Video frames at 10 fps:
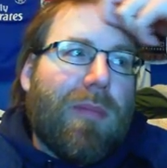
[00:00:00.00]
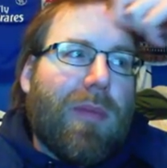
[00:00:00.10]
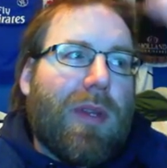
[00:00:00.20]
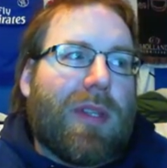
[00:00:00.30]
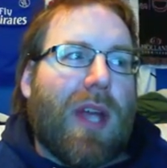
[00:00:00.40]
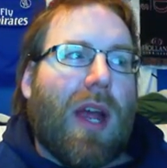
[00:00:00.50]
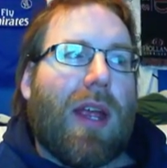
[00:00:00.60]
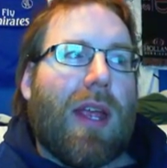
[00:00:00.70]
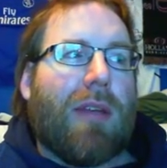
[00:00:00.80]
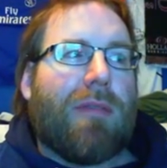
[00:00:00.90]

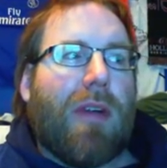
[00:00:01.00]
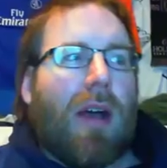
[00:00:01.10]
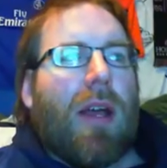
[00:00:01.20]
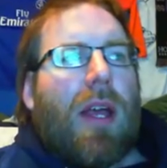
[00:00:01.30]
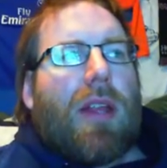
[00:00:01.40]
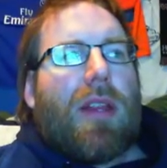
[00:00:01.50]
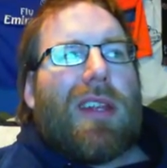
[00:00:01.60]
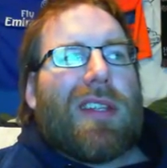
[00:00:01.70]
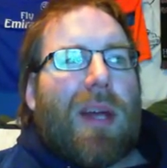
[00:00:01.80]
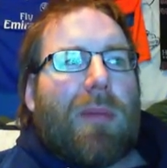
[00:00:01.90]
sorry, if uh,
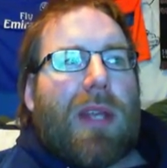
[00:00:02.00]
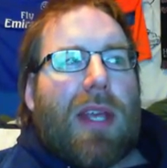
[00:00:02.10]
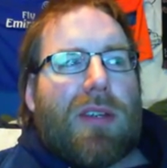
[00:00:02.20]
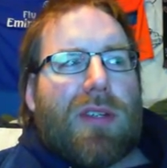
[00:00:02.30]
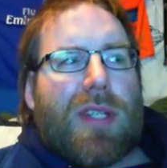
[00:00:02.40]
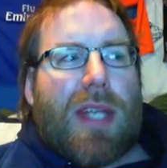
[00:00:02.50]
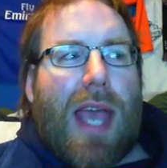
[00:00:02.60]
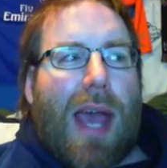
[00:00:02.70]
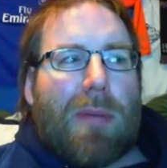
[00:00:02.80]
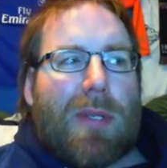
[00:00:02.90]
something interesting
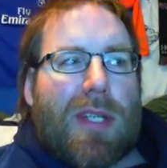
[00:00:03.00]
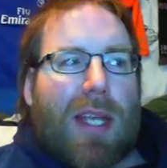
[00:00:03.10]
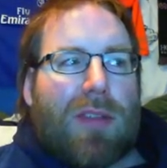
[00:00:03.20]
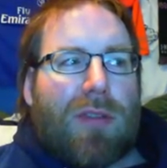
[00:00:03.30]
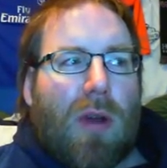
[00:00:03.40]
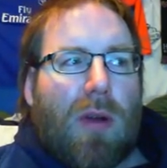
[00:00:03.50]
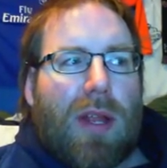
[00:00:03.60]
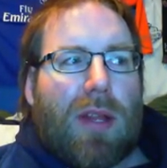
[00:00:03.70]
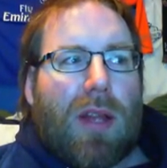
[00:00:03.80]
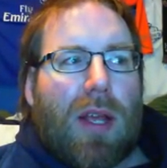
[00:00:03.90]
happens to get thrown
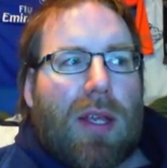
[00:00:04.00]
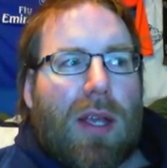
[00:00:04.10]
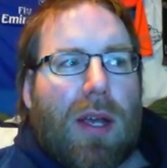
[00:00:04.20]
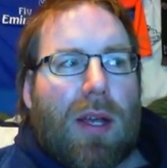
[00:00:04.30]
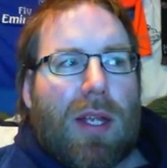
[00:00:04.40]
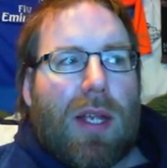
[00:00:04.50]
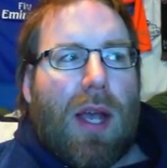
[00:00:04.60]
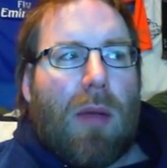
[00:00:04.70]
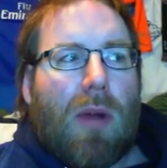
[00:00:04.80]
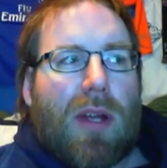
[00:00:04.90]
in, like uh,
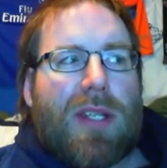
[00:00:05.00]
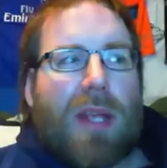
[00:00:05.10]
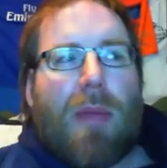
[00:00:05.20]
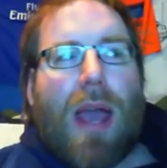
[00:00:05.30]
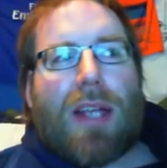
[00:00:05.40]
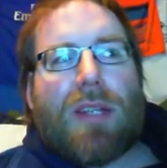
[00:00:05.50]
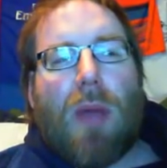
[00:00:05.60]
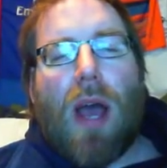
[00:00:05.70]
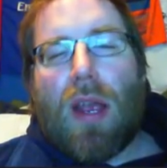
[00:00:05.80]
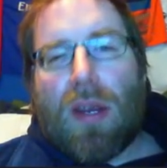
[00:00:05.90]
I want to say Max
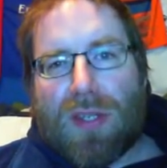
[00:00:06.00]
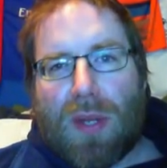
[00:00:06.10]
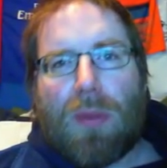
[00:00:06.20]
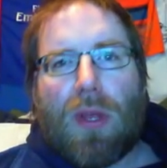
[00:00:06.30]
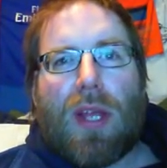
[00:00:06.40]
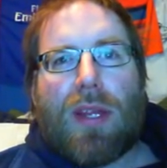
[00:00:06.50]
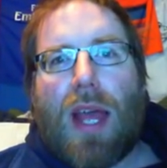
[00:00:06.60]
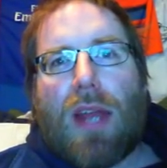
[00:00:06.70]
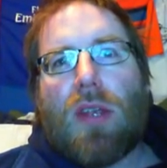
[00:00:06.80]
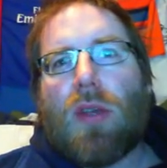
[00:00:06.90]
Meyer or something like
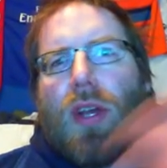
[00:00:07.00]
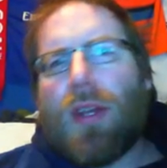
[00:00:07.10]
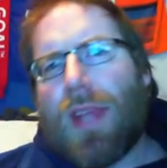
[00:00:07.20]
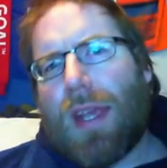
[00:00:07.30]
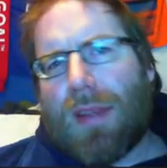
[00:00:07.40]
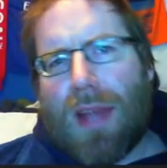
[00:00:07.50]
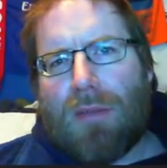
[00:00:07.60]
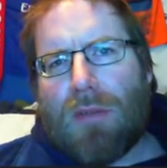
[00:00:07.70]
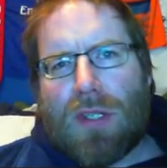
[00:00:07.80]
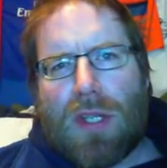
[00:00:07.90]
that, you could think of
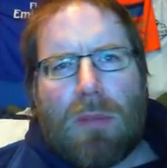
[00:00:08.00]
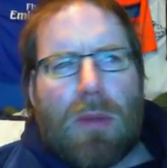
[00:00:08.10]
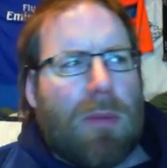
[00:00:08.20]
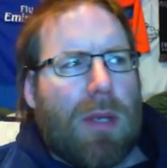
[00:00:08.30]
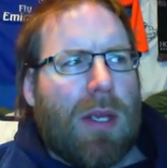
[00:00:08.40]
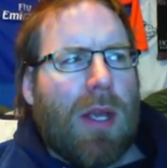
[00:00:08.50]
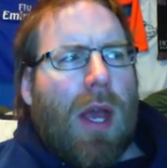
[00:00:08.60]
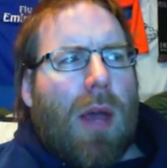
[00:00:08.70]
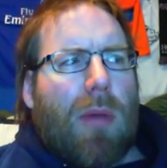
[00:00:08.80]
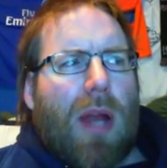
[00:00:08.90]
that for G P P.
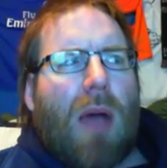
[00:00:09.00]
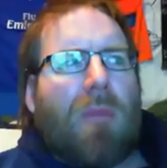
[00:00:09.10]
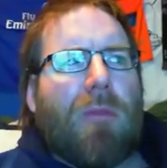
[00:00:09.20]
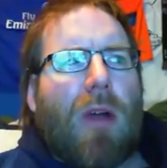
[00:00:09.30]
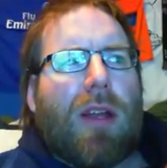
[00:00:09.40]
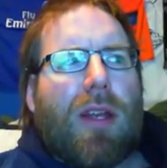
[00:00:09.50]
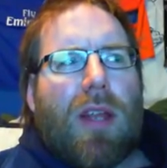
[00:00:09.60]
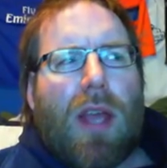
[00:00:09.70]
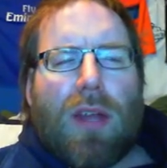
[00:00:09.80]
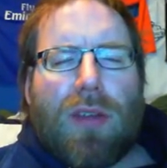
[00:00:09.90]
But up front,
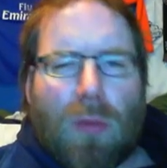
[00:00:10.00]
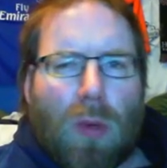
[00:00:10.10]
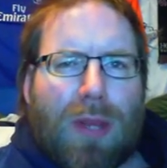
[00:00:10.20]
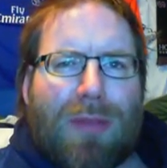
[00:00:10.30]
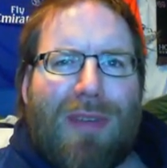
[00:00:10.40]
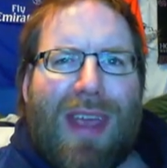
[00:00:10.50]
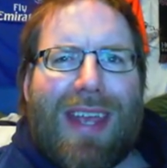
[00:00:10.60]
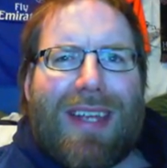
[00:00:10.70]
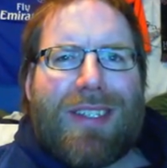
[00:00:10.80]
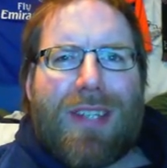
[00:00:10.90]
uh, they're worth
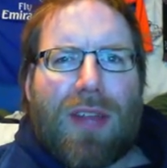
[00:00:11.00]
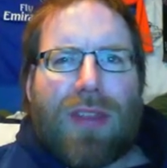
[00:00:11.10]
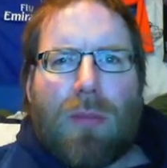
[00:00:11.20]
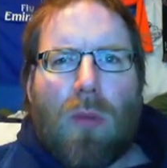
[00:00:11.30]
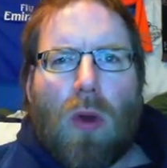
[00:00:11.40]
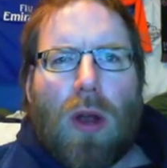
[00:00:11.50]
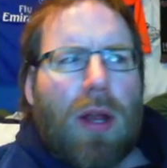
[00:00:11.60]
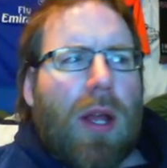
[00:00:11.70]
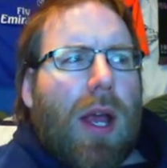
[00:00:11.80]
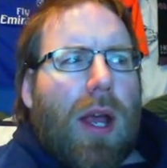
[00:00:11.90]
fades, nothing
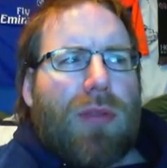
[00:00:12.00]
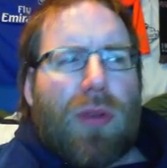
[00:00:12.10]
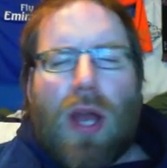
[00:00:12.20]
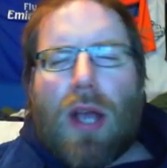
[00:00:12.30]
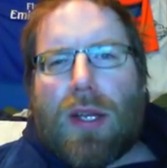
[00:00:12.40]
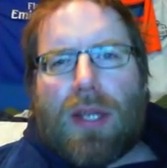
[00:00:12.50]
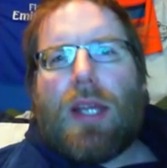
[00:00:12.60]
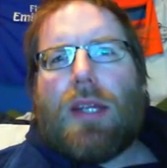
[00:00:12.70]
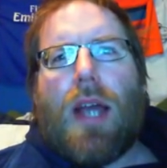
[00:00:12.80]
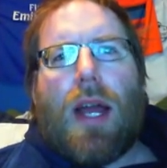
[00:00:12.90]
more. They're not going to
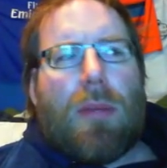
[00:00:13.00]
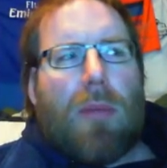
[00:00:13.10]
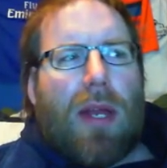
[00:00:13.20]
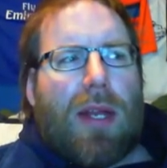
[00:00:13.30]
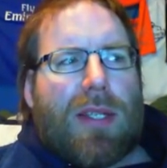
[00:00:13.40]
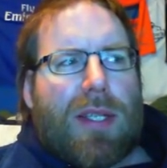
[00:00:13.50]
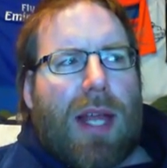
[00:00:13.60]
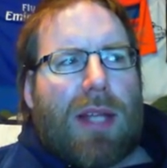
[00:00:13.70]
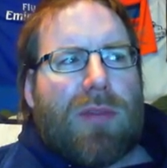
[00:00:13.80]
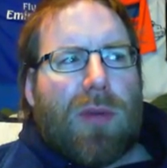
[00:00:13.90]
get ninety minutes, and
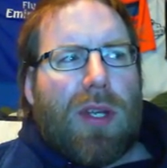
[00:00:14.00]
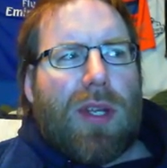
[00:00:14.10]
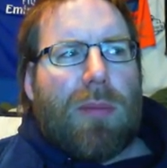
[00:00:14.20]
that's really the